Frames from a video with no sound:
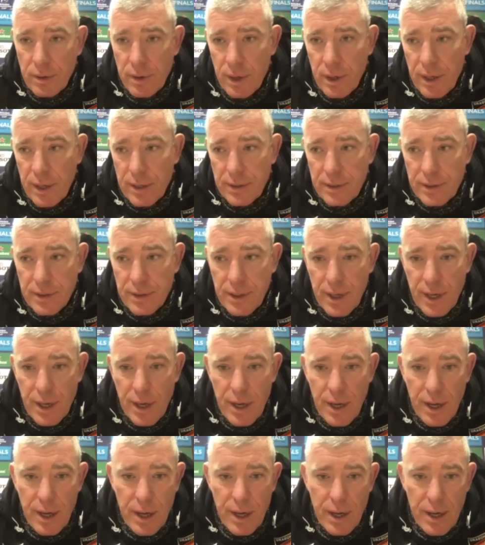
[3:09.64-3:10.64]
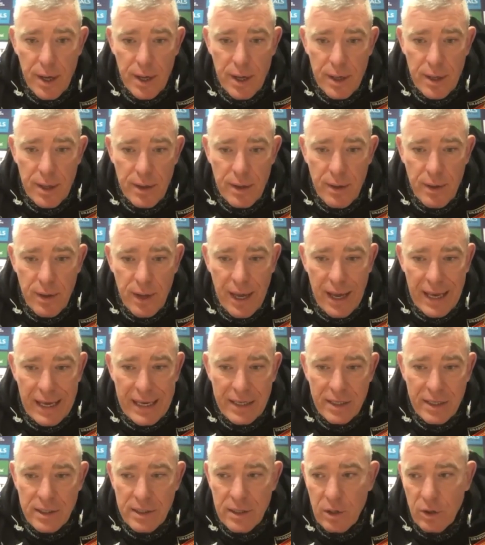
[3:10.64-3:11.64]
and that
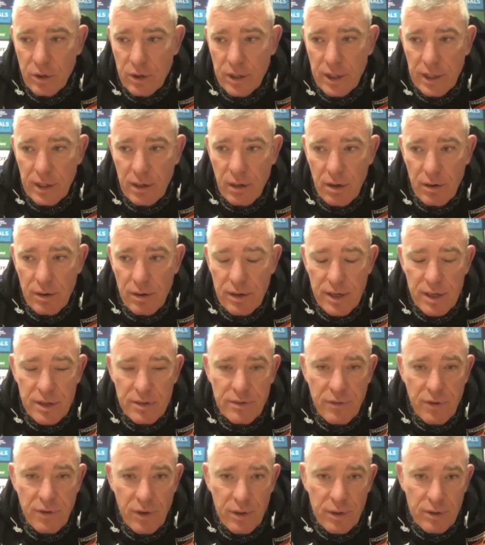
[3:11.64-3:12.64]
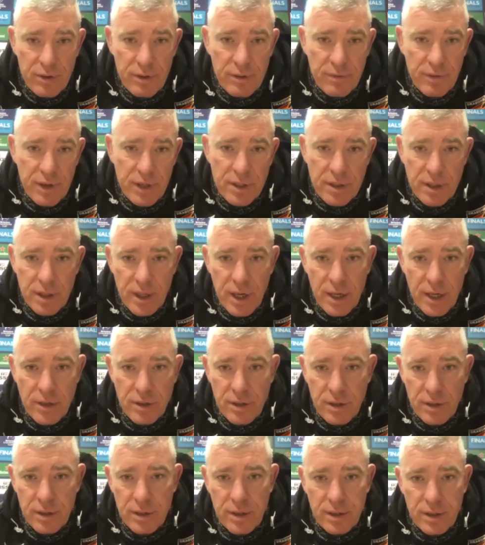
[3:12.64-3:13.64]
is looking like needs further
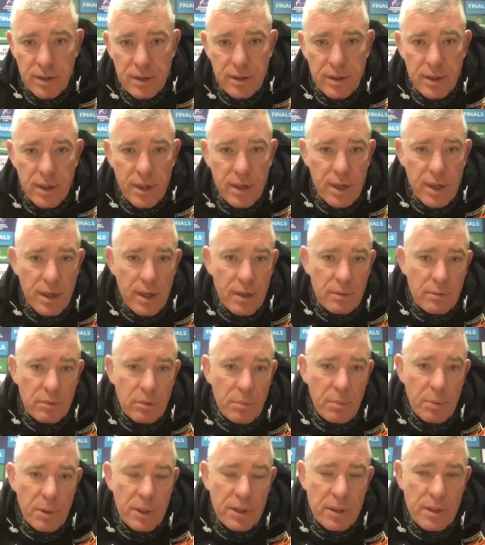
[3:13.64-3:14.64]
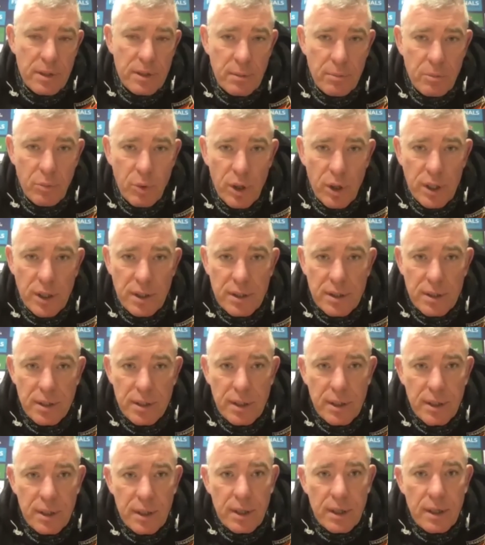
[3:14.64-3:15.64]
investigation, and will be some weeks
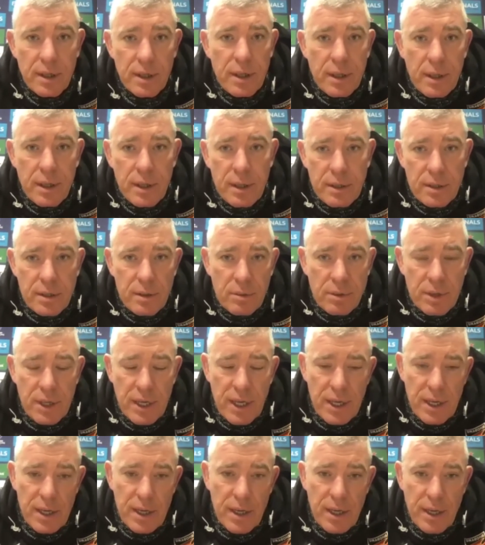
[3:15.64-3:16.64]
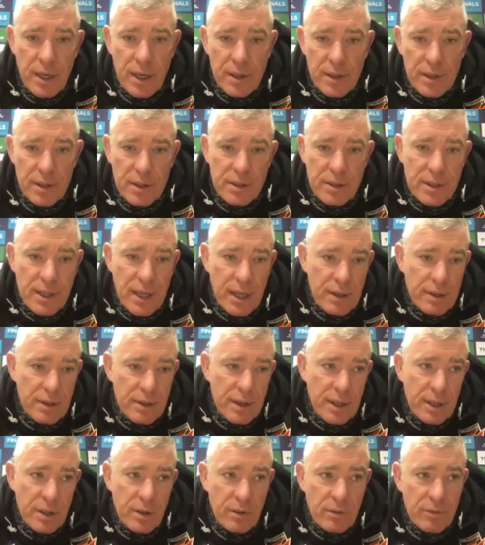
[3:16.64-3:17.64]
till we get an
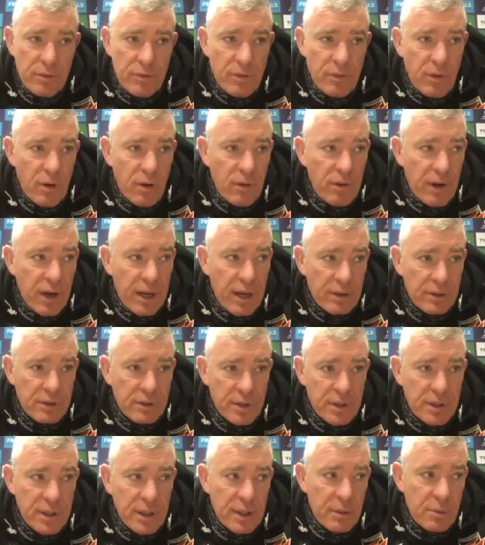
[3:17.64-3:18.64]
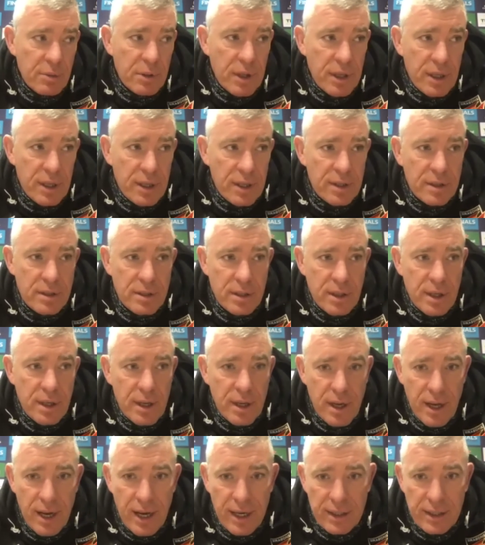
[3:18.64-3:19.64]
understanding of how to deal with it. It's
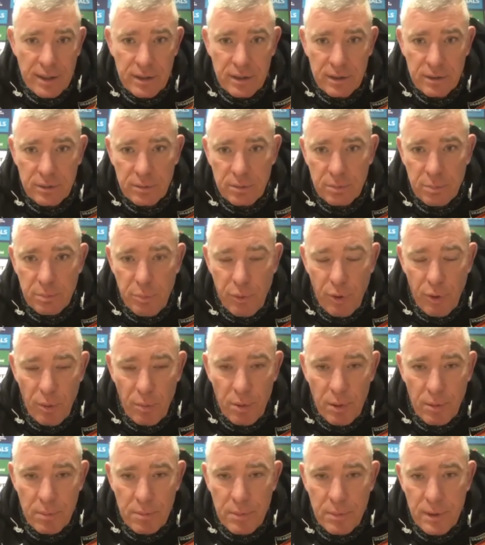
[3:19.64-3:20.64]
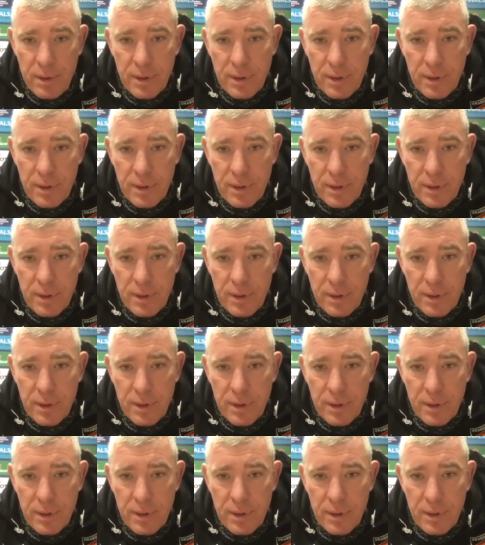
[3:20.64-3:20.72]
an ankle problem,